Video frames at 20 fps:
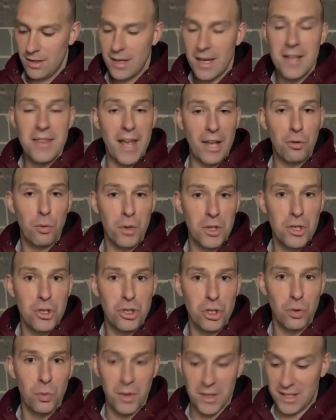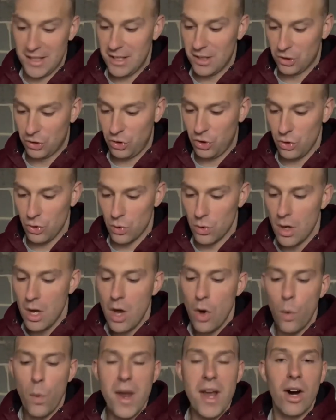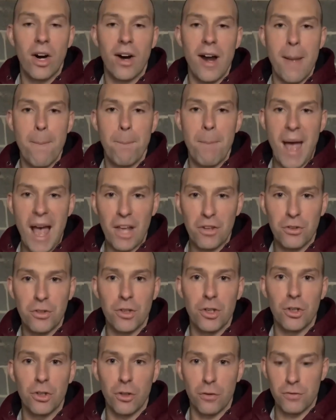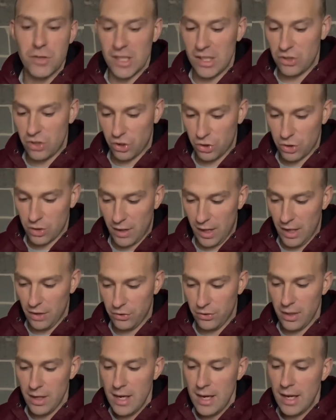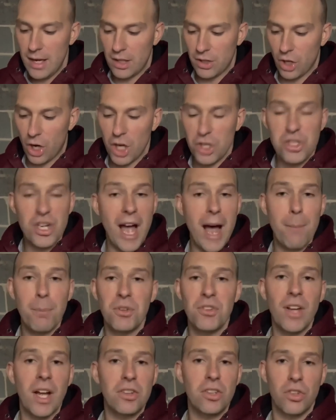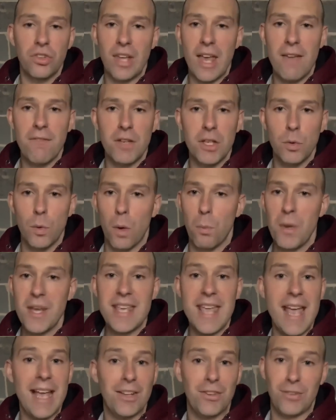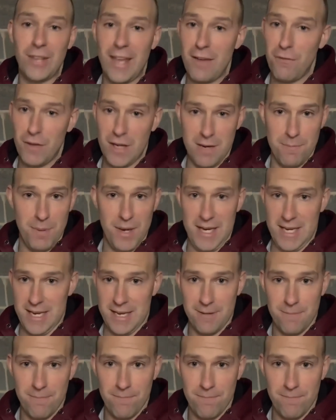And that's what you should want to hear too. We are ambassadors of Jesus Christ, and our job is not to save anyone. We can't save anybody.